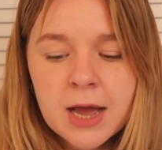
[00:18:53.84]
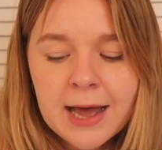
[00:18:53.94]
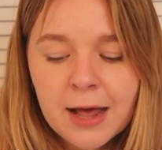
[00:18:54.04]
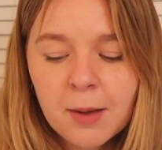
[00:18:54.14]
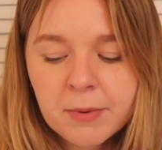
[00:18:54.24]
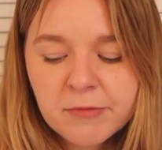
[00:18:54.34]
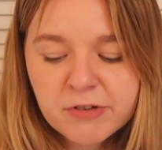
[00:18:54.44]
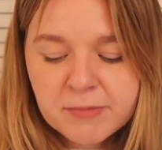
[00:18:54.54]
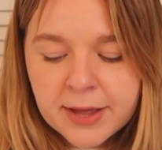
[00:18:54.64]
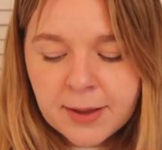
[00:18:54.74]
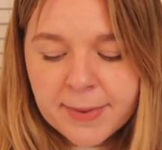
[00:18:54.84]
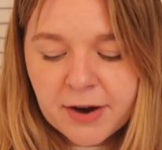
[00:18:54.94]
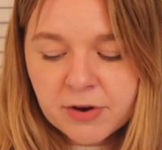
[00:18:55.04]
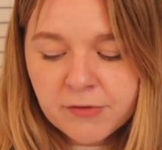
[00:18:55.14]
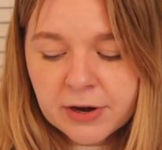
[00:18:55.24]
album for me, but
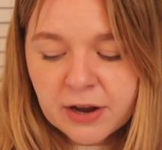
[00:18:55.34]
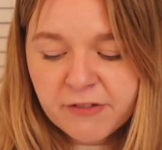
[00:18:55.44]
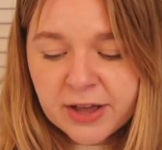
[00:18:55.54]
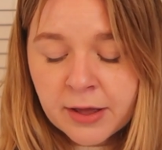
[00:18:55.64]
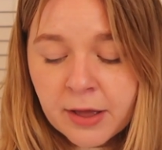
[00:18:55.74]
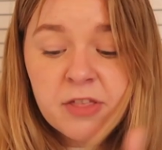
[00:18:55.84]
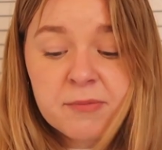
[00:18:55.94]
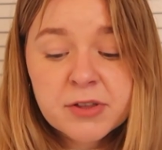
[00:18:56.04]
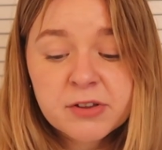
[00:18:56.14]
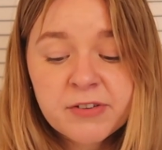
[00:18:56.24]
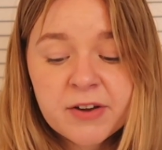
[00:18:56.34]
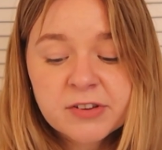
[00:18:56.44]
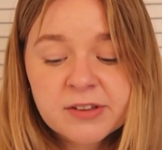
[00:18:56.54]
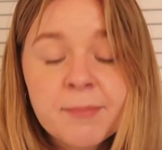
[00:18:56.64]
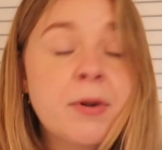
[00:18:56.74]
I really love it. Other music
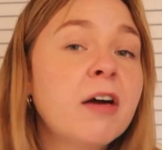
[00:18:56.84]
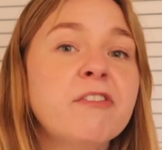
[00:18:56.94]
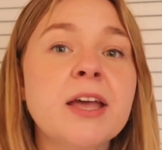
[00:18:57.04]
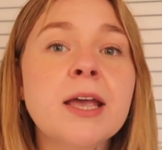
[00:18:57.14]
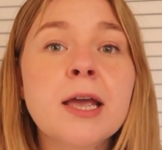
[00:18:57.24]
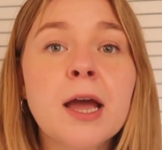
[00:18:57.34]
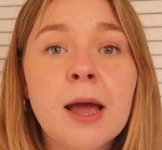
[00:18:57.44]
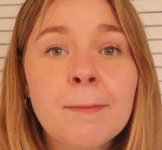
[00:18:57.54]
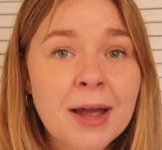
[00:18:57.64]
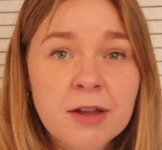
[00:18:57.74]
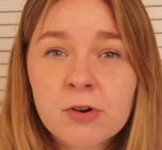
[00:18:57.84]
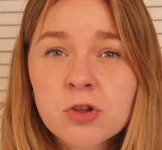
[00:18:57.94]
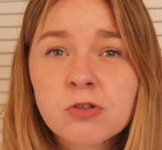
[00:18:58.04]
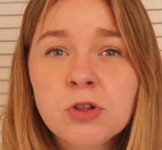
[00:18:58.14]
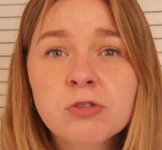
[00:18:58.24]
favourites, I'm loving Maggie
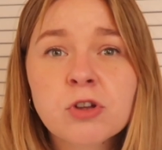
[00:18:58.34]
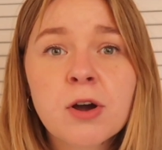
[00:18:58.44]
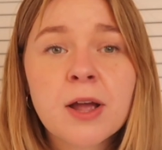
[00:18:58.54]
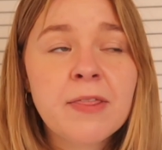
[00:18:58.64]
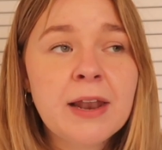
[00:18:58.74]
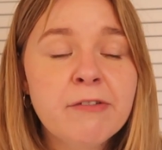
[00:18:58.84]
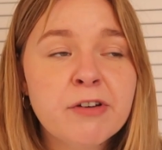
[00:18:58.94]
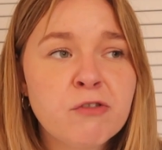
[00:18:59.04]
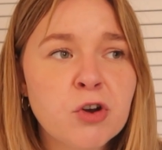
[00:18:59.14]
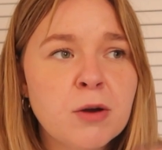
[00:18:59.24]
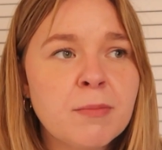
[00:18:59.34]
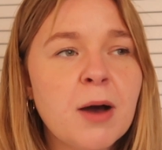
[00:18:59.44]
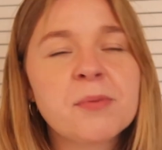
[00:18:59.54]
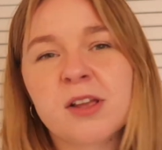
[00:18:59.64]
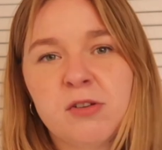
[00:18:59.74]
Rogers' new song, In the Living Room.
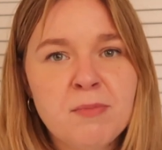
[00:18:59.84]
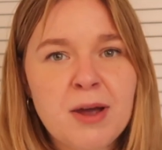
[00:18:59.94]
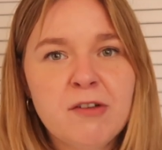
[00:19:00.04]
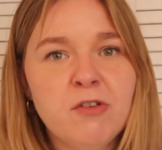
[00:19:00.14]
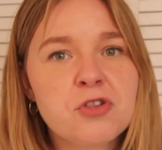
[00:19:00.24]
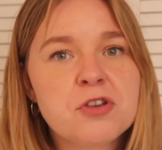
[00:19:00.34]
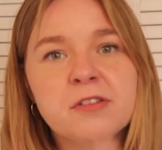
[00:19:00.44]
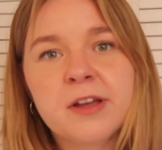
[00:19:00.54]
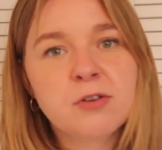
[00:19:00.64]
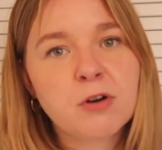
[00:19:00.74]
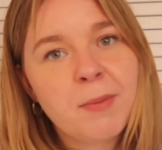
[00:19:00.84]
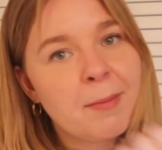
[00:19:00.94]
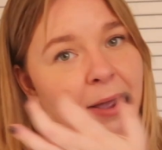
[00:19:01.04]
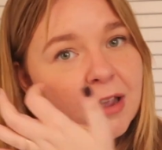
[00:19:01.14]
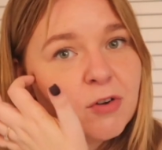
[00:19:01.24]
Obsessed with Maggie Rogers. I talk
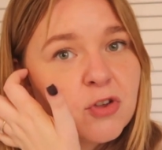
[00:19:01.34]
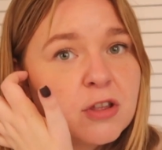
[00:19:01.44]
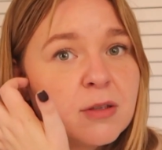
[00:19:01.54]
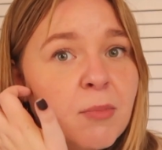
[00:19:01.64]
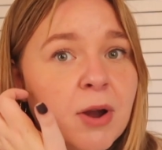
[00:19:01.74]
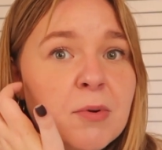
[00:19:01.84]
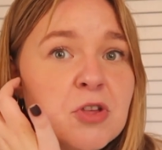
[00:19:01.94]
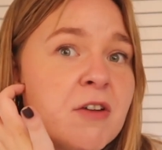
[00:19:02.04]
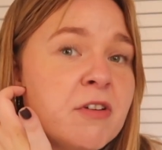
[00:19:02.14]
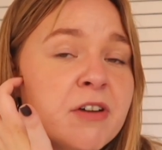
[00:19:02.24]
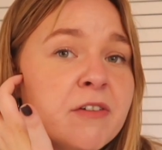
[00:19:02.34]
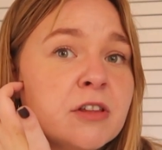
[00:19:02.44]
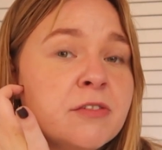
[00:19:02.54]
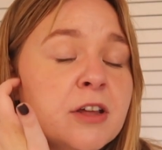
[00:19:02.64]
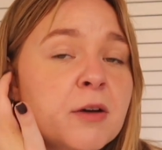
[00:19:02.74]
about Maggie Rogers in pretty much every
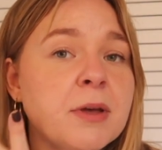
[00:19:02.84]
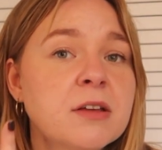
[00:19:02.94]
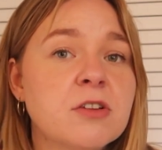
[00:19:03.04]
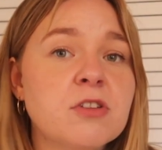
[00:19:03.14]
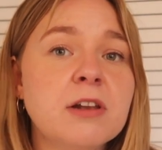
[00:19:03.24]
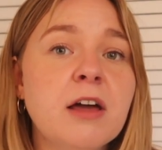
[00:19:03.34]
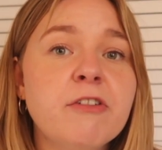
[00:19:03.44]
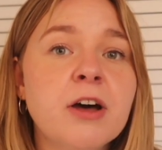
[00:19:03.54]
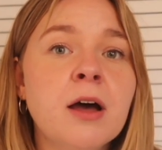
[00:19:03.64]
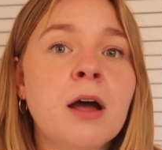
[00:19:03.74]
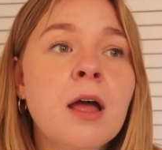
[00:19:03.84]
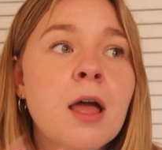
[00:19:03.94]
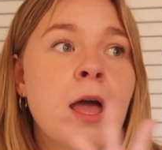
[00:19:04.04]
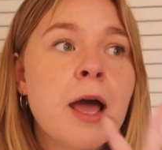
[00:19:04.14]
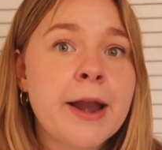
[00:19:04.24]
favourites video because I just love her,
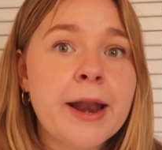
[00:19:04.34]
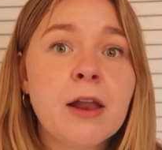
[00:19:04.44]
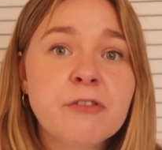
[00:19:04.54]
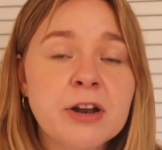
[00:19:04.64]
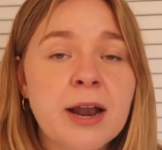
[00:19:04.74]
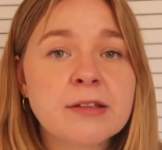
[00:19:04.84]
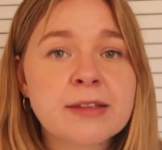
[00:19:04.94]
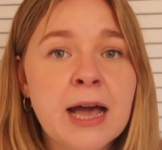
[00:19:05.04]
and I loved her last